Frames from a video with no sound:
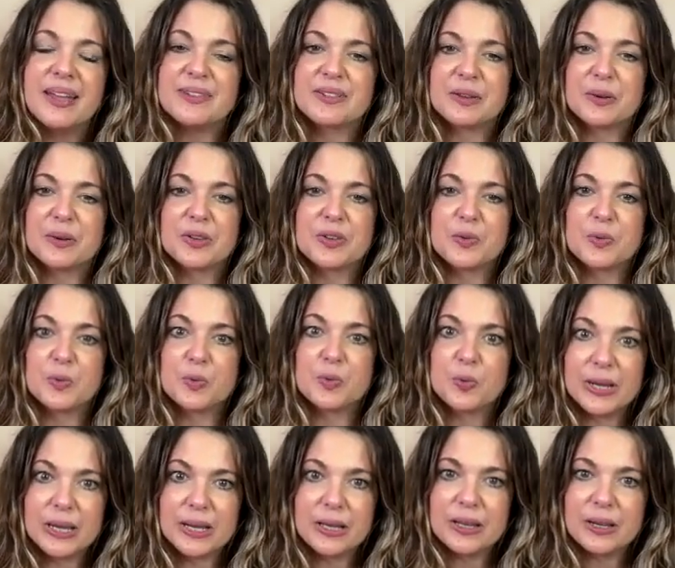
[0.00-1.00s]
And so it's
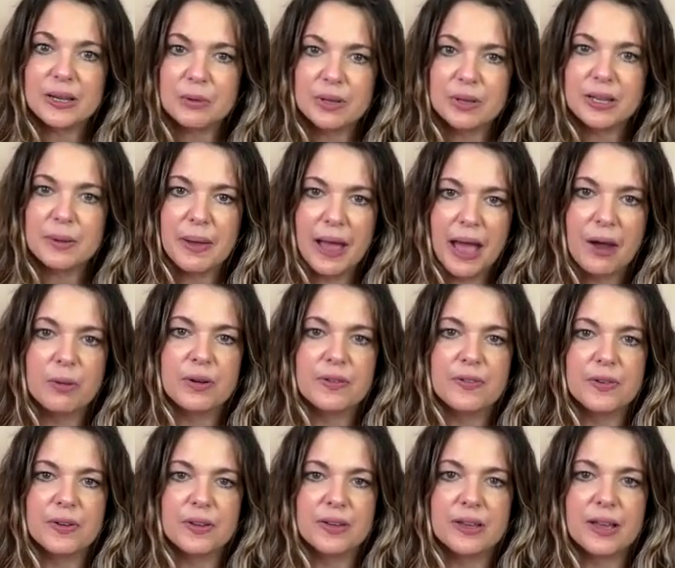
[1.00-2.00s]
really, really
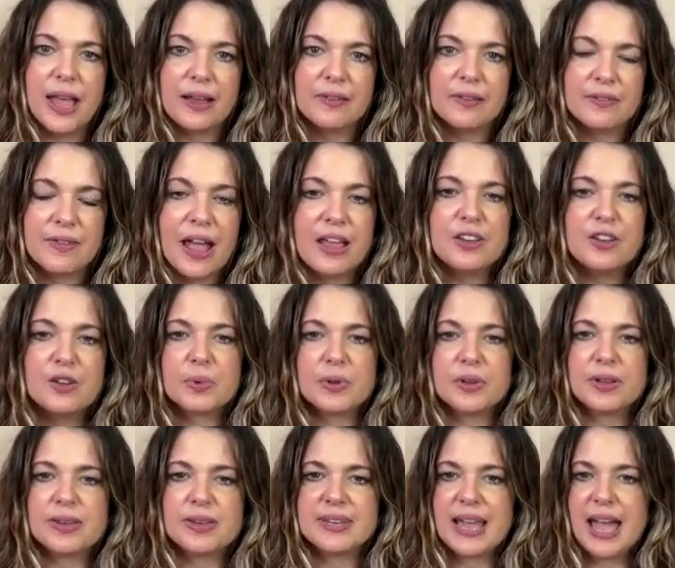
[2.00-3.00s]
powerful and
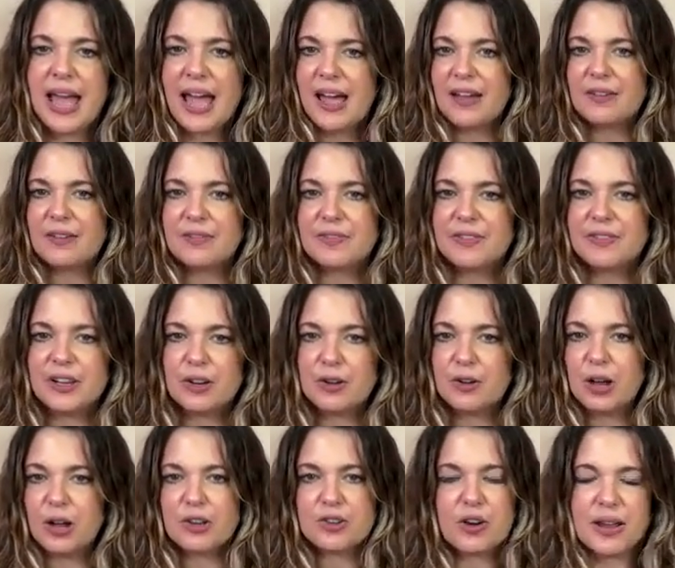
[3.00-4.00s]
valuable to have,
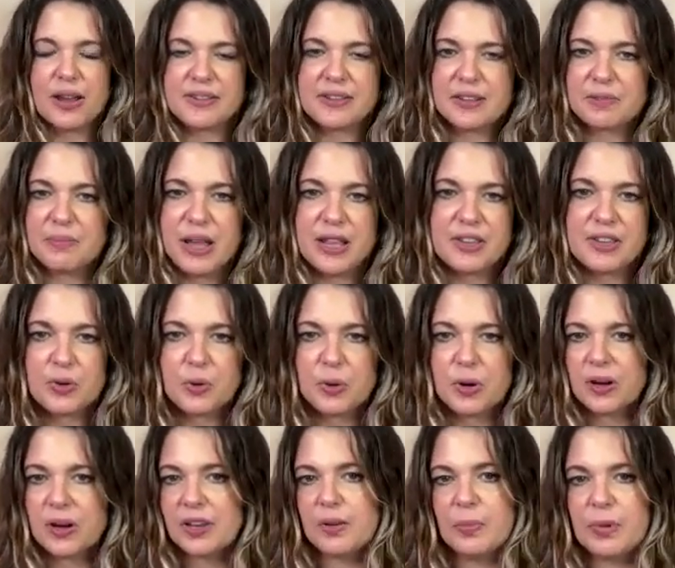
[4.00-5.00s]
a trusted
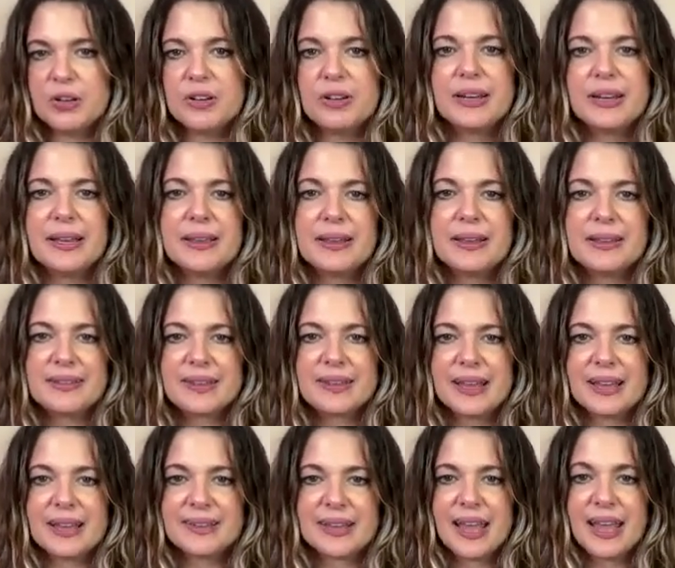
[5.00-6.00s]
mentor and community that's
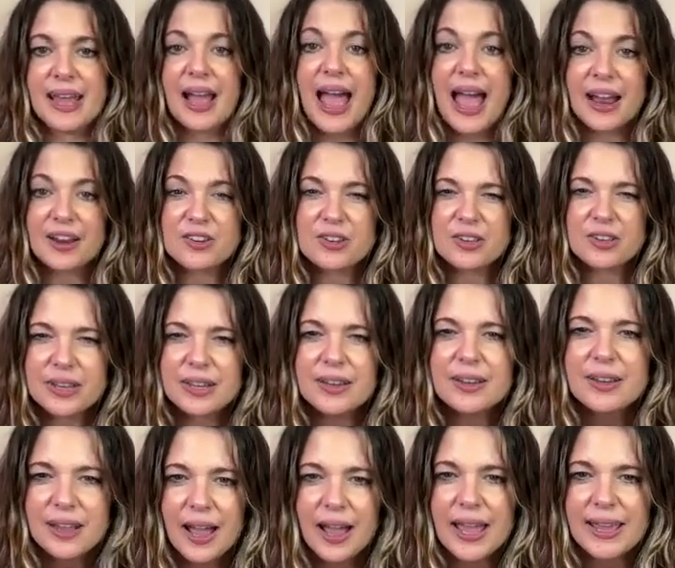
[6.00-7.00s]
like saying,
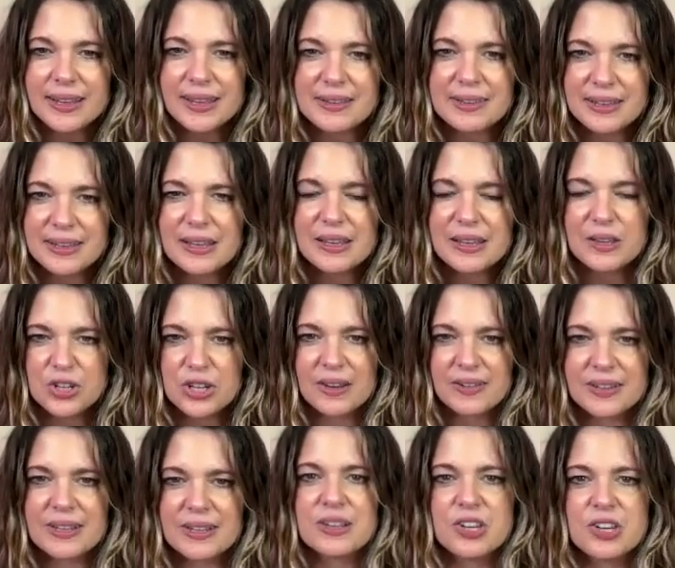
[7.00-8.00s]
actually, I can see the
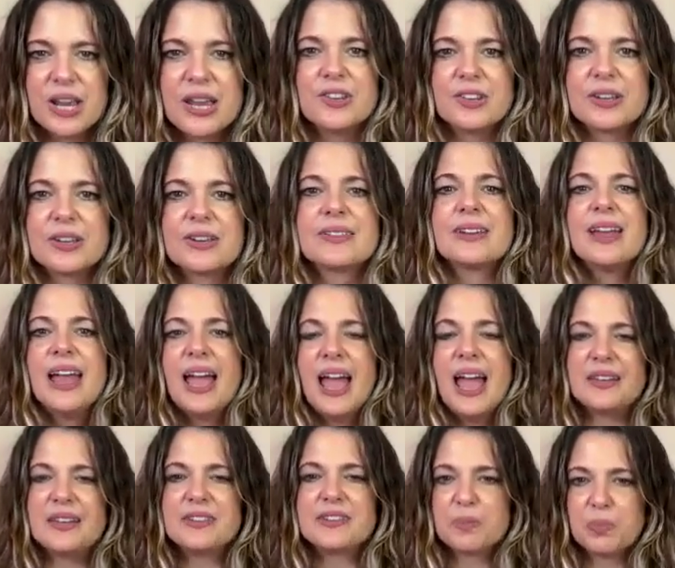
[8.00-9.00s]
shifts and changes
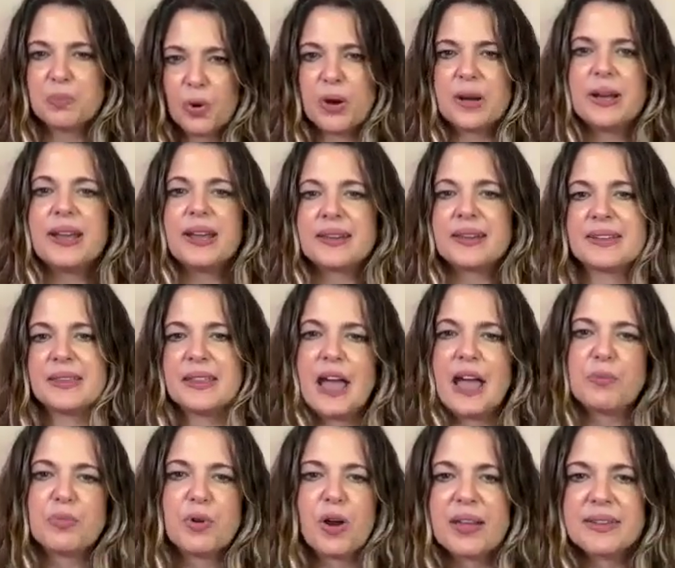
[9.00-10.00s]
and supporting us in
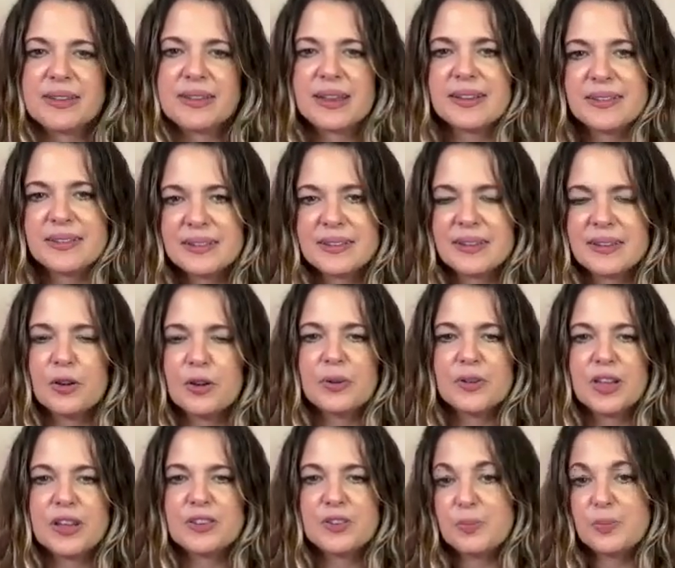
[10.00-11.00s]
that process.
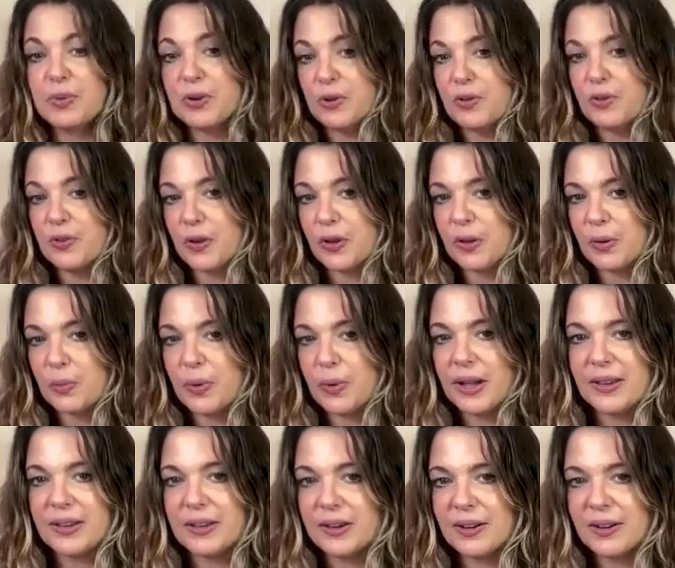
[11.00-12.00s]
So it's beautiful
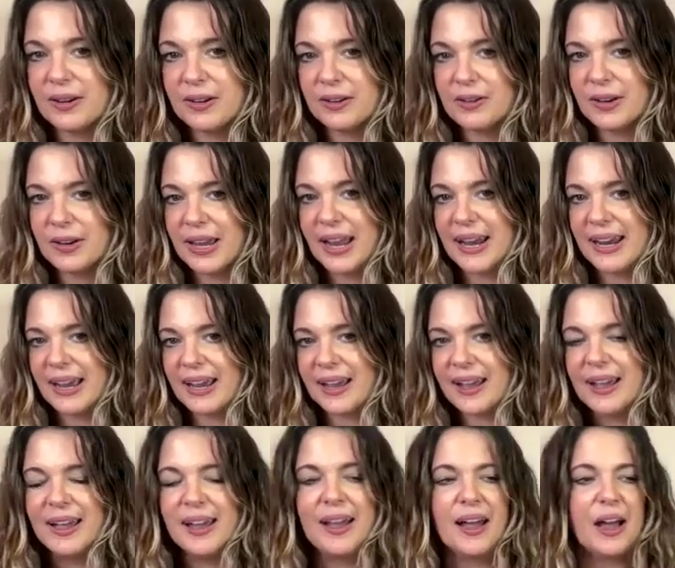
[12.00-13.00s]
what you're
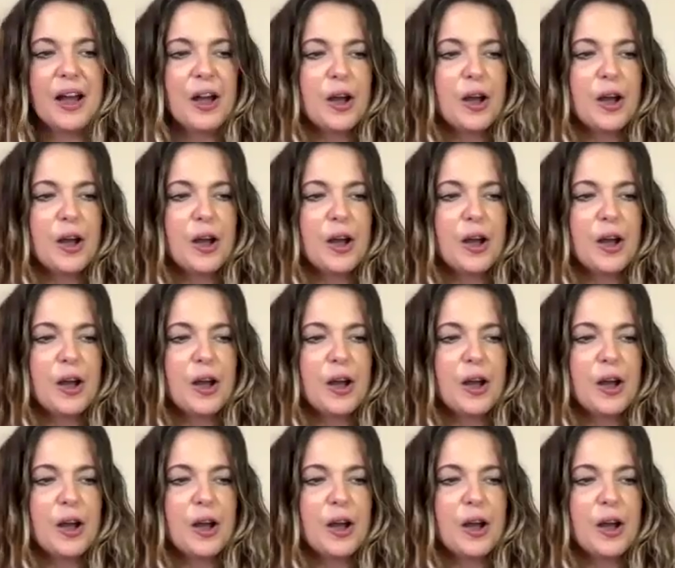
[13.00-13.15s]
creating.